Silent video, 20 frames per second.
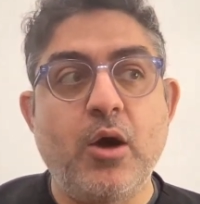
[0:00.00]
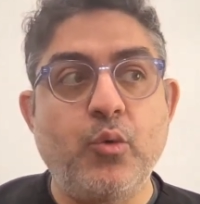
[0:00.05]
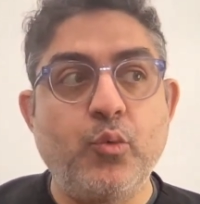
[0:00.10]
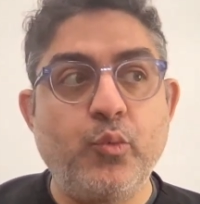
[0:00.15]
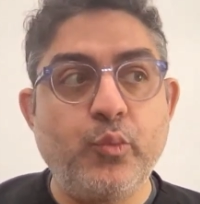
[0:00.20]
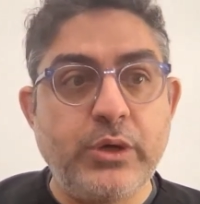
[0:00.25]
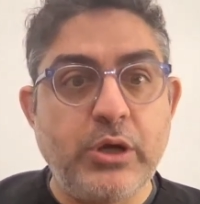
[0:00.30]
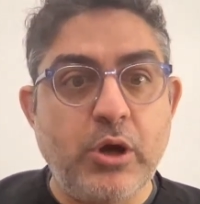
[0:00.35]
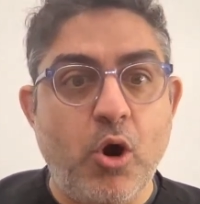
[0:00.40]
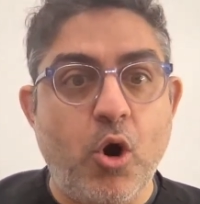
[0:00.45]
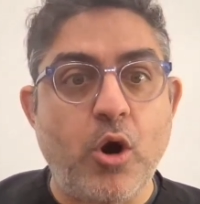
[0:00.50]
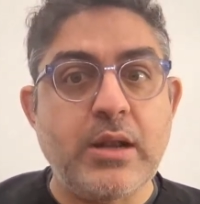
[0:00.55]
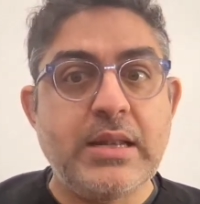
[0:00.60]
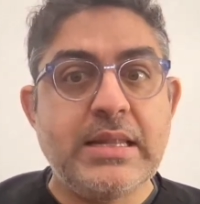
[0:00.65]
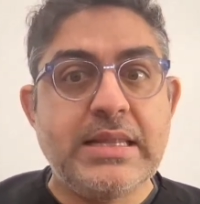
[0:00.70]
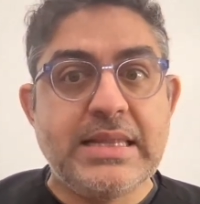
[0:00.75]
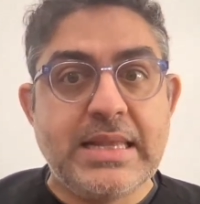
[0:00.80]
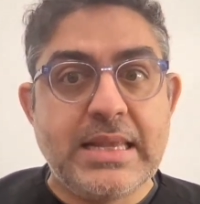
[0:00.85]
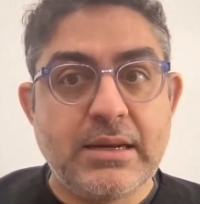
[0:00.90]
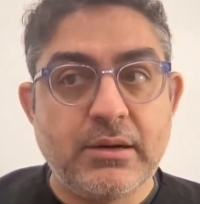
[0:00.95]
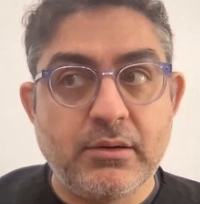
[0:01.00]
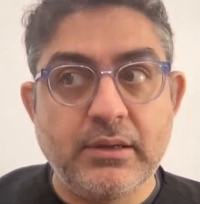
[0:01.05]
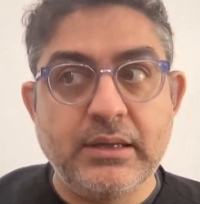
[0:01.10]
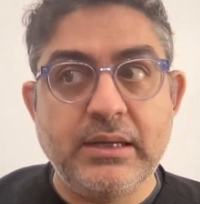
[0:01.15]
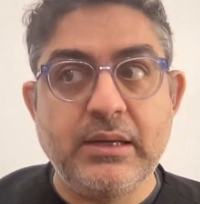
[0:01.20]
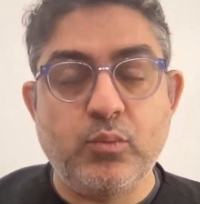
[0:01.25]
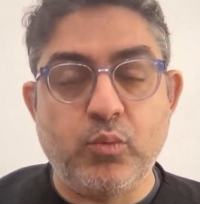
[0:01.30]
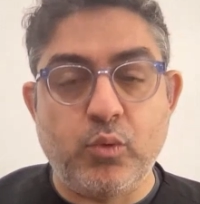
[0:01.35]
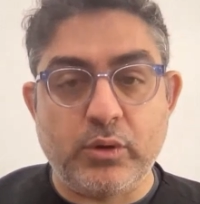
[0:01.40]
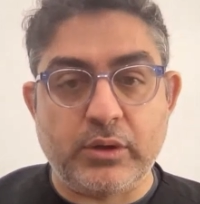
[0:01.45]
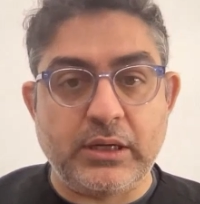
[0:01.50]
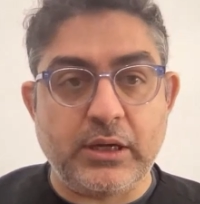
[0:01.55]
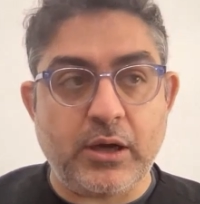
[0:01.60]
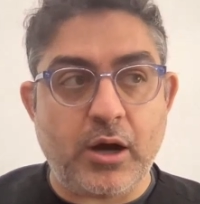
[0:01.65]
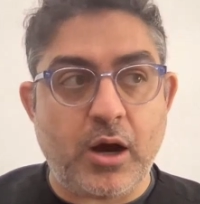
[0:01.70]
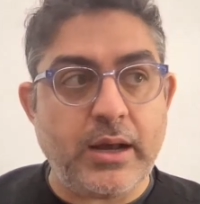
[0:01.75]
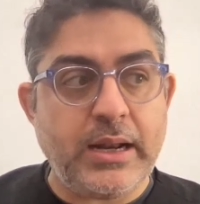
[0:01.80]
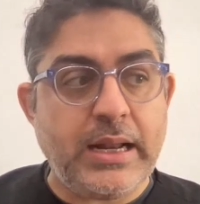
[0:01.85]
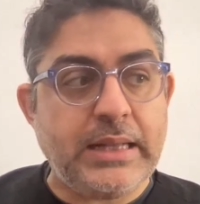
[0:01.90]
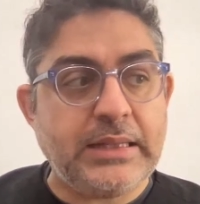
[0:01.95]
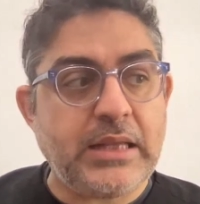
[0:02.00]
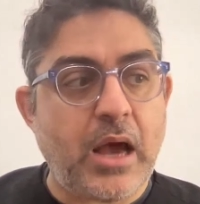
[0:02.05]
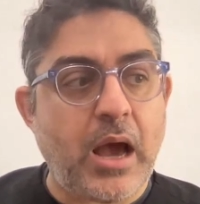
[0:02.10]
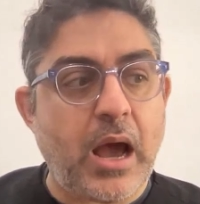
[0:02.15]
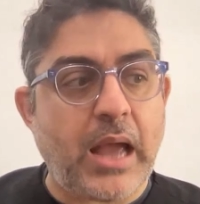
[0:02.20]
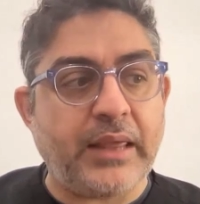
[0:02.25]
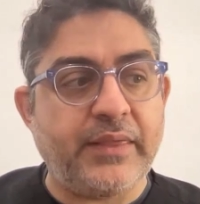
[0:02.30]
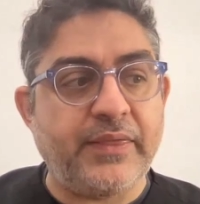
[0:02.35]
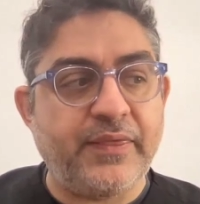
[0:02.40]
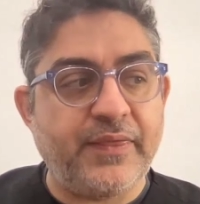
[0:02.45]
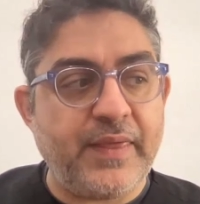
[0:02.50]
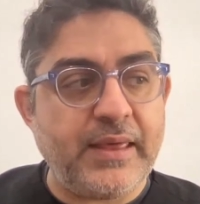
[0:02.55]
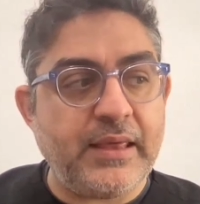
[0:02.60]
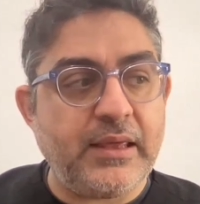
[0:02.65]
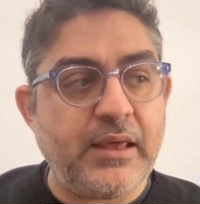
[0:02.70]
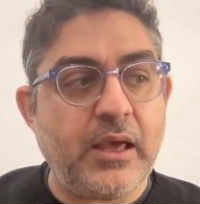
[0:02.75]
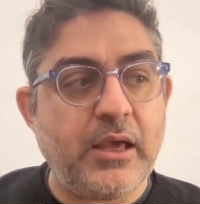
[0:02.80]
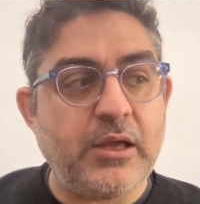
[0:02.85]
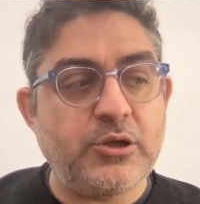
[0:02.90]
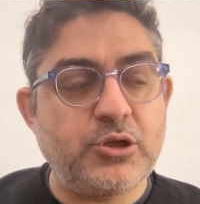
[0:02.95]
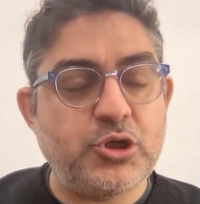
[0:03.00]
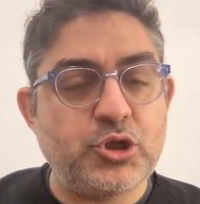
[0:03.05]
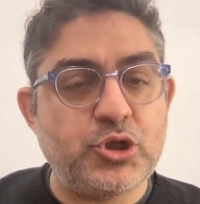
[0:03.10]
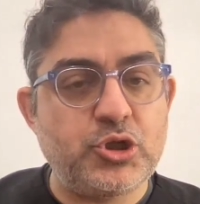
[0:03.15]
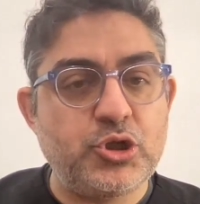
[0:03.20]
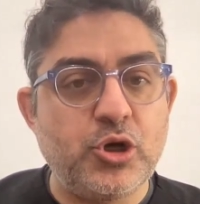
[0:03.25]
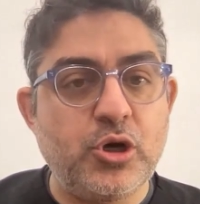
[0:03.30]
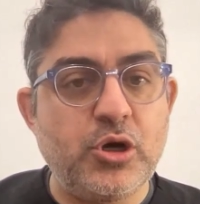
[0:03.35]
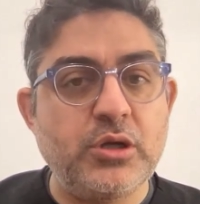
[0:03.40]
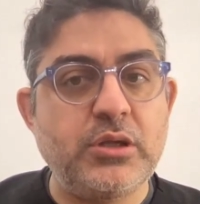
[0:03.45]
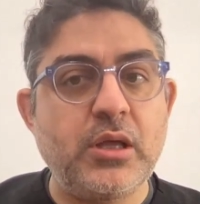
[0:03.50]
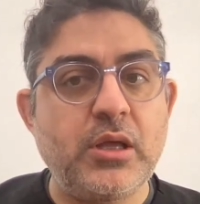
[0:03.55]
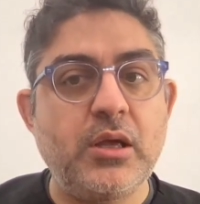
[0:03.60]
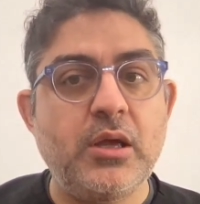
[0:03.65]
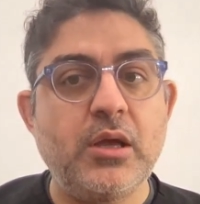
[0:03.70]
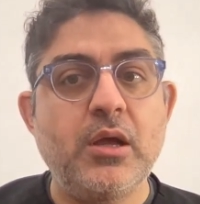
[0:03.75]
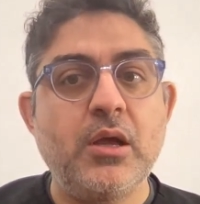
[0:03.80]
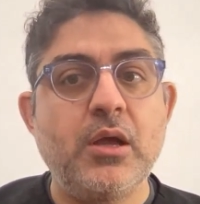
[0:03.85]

We are literally working on it. I think it should.